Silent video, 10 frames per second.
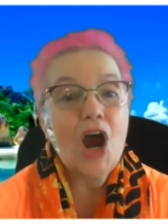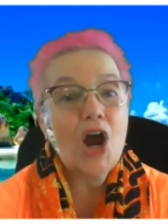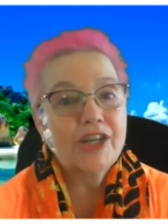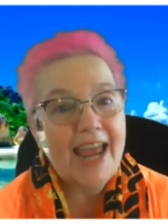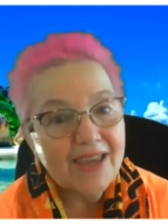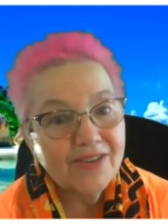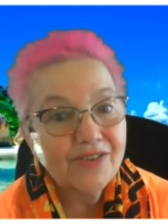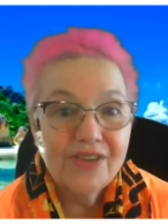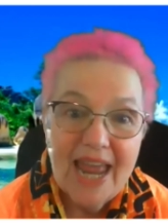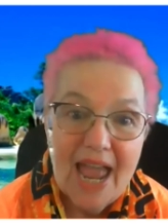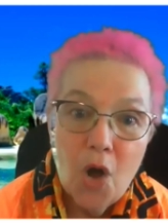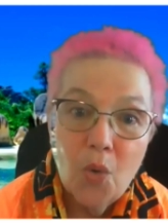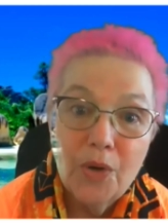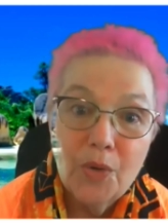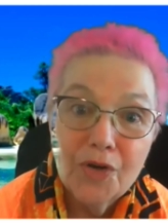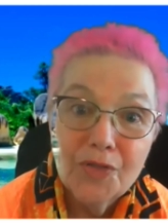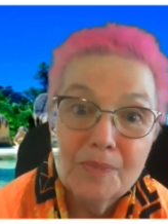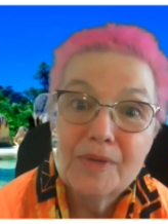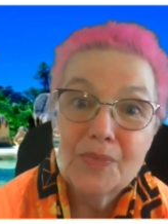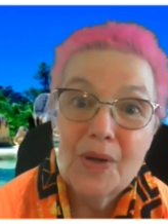our tasks and how we work
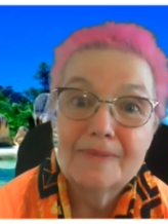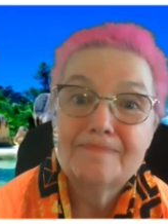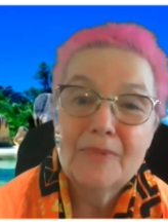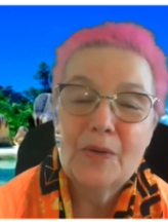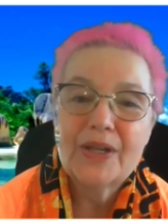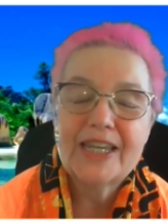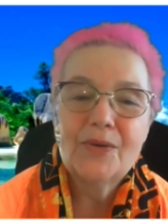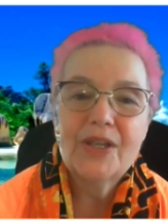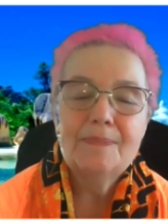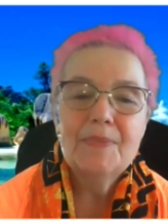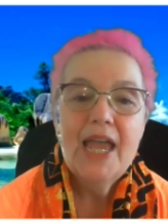them as well. Okay, dokie.